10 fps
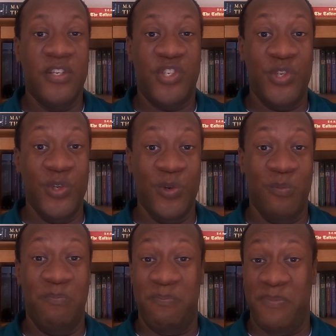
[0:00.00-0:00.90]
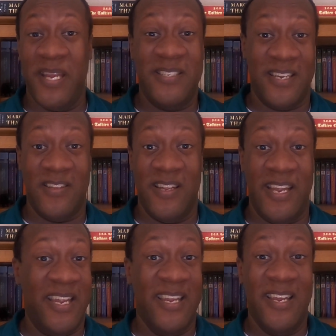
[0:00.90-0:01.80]
to
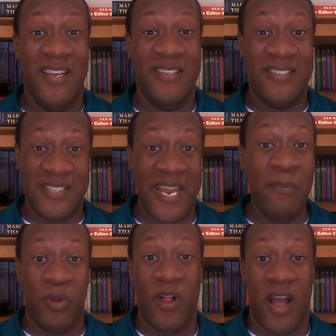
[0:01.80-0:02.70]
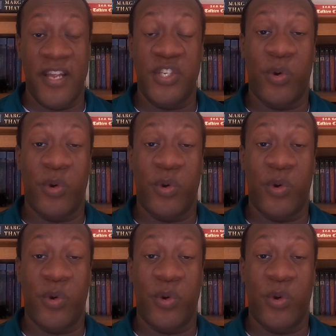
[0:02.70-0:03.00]
basically stabilize